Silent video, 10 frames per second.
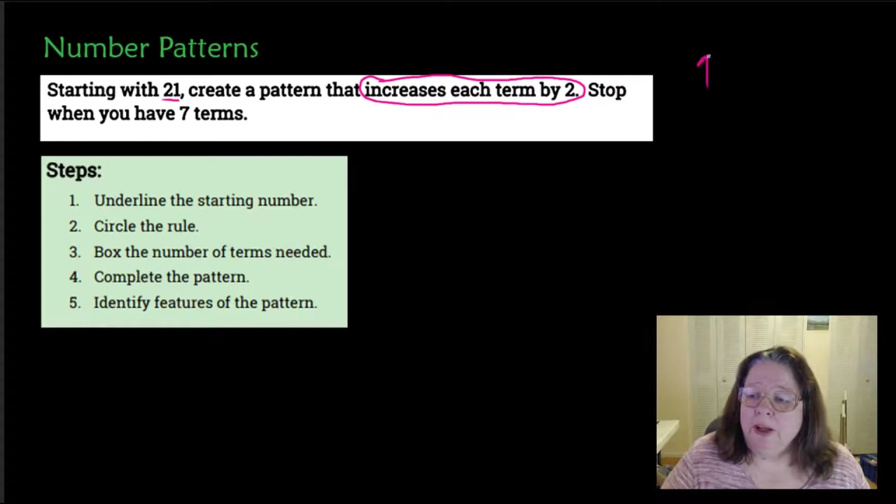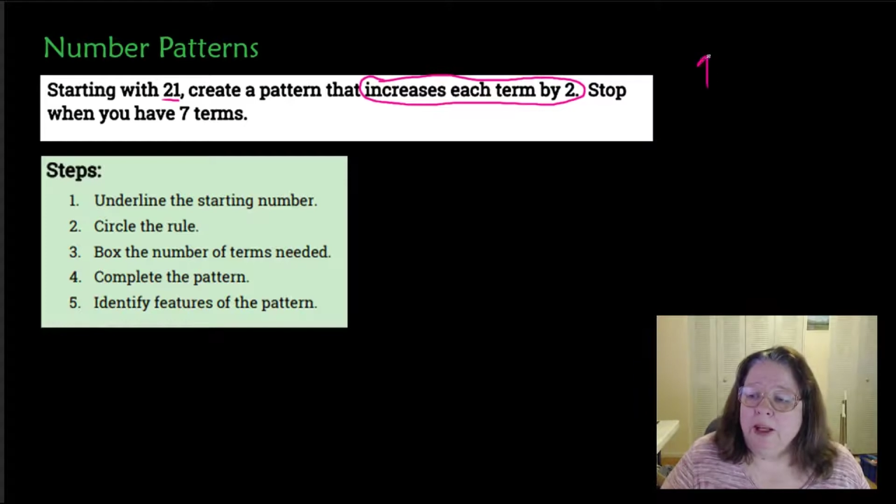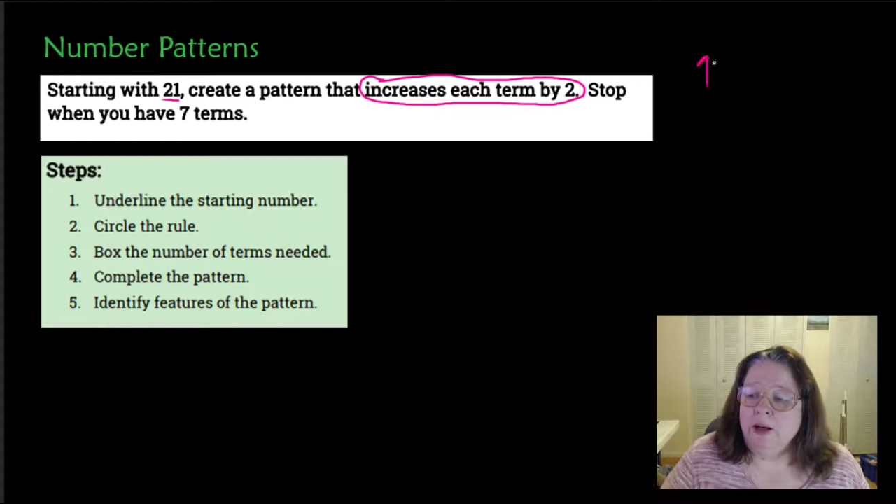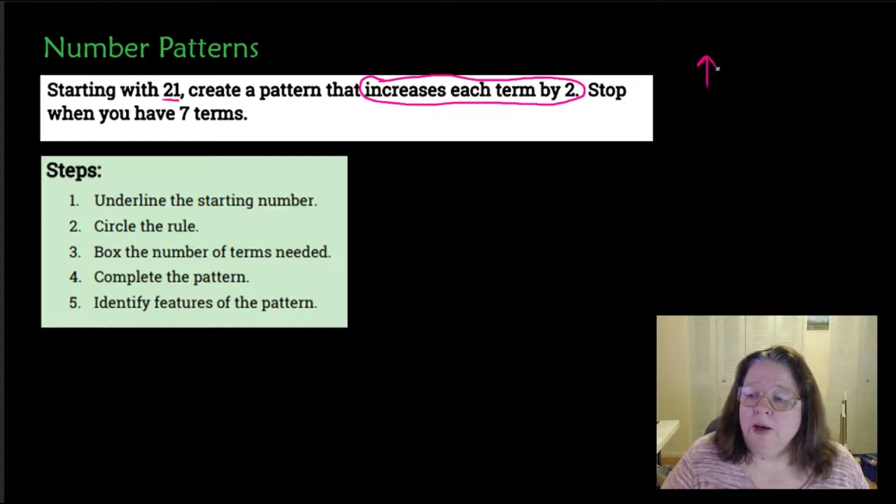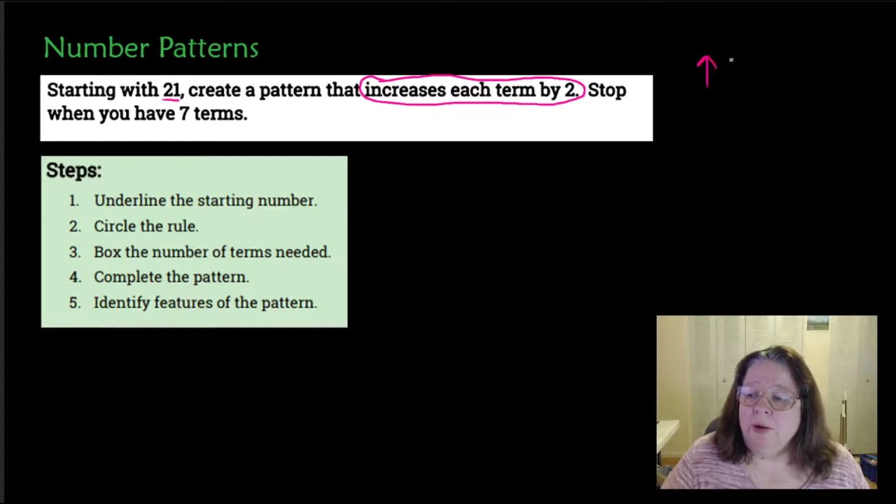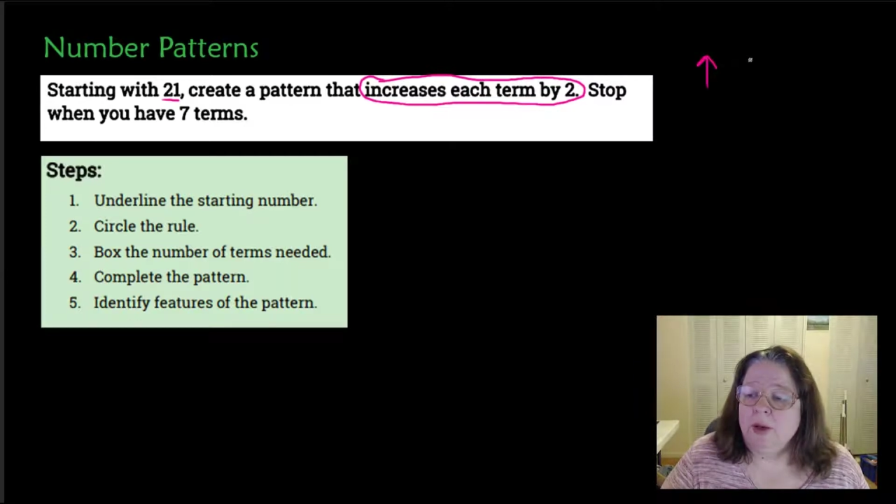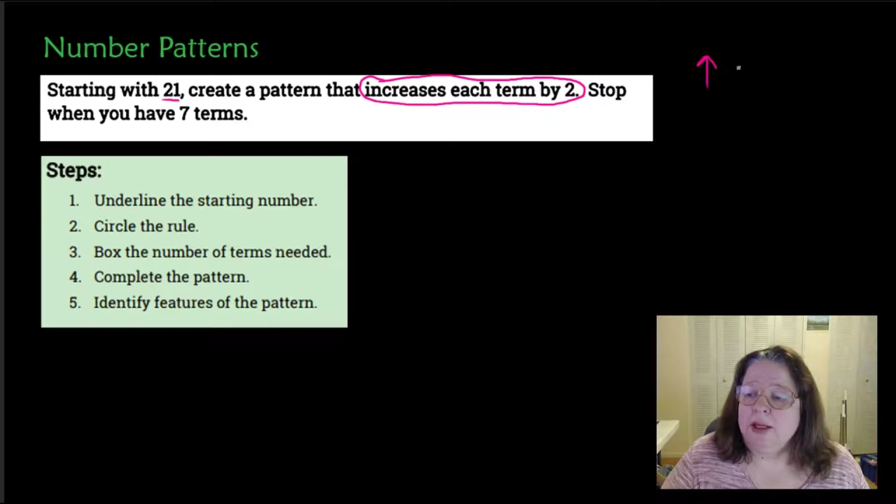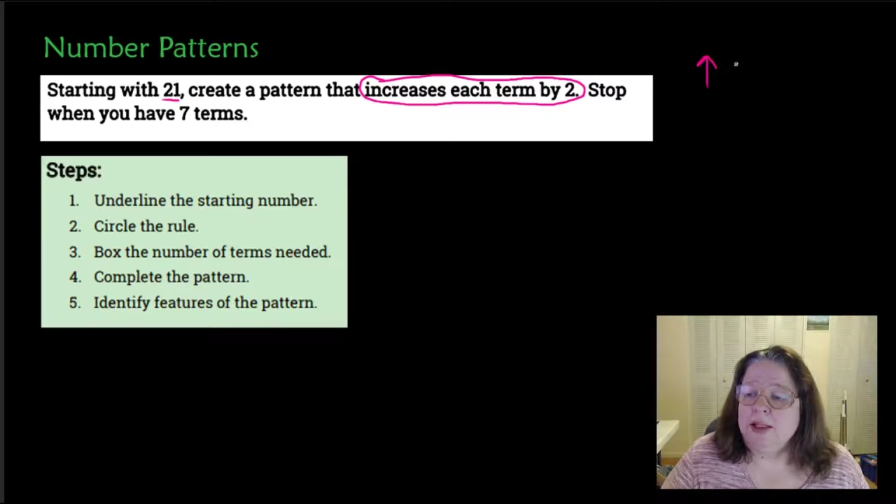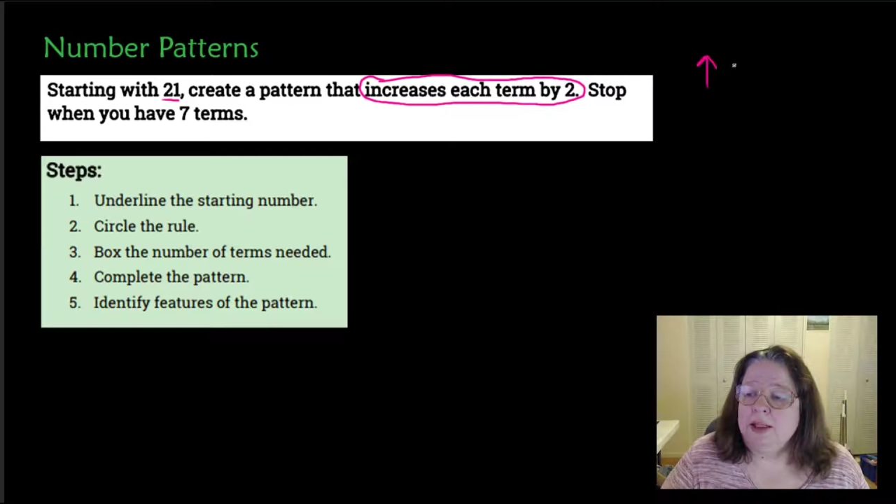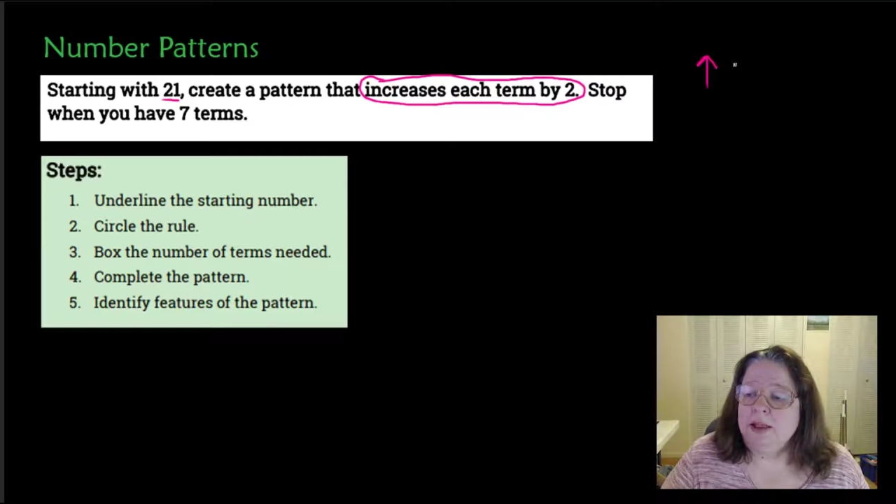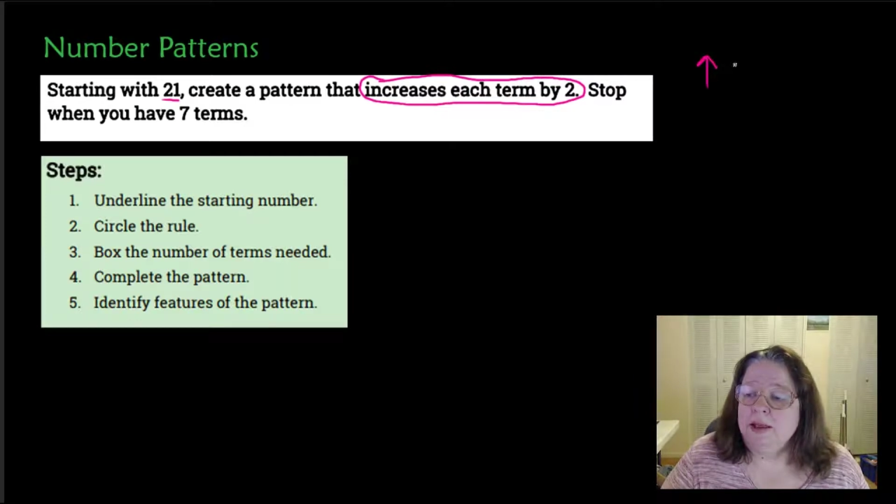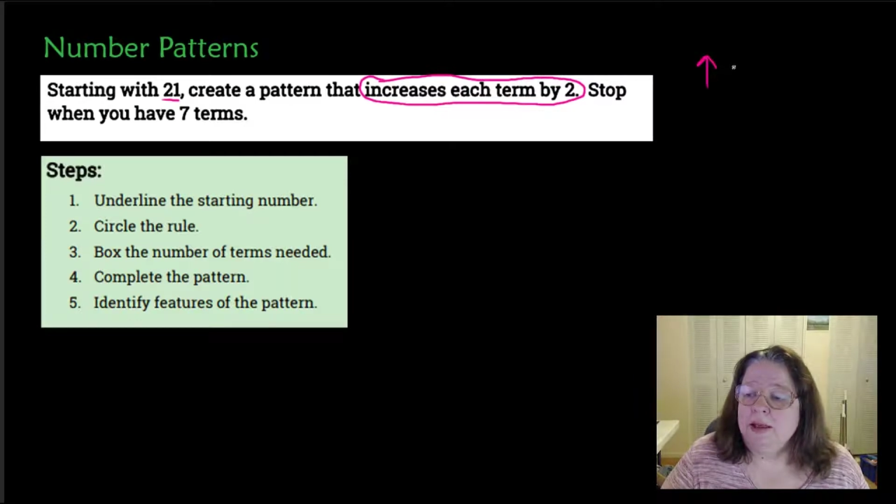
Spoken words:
increase